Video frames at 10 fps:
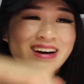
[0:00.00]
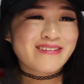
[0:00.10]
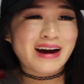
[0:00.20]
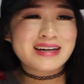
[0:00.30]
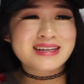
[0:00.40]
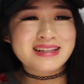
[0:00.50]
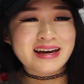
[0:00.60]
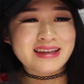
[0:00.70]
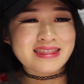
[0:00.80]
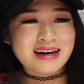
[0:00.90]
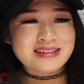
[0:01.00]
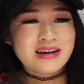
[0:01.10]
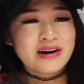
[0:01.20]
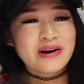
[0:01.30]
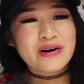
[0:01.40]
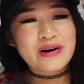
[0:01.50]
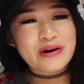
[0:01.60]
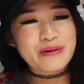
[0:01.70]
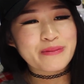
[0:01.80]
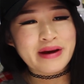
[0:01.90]
Why is it like that?
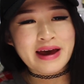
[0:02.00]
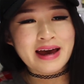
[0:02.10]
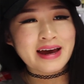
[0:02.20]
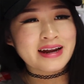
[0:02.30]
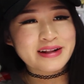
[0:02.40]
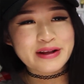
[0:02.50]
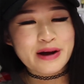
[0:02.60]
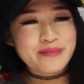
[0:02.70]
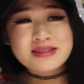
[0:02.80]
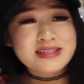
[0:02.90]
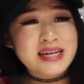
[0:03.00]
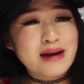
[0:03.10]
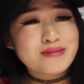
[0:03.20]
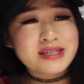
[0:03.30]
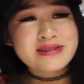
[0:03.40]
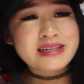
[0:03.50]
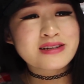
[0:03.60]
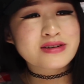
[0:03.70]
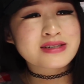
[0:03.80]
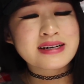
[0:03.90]
Oh man, yep. The tap literally
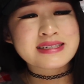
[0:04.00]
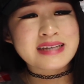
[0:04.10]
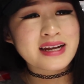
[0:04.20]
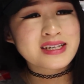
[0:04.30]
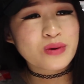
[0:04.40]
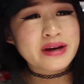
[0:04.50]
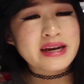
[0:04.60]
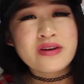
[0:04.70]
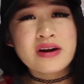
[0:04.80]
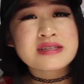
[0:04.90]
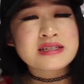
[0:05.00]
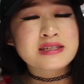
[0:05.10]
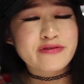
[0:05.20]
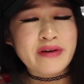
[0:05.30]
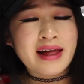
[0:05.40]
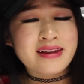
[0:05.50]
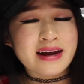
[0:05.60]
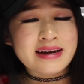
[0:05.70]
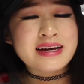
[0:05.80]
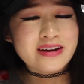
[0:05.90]
looks so sad as well. It knows it's a
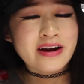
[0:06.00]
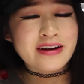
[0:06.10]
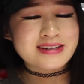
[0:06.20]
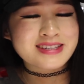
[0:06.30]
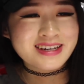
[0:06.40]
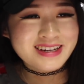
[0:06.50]
failure. It knows.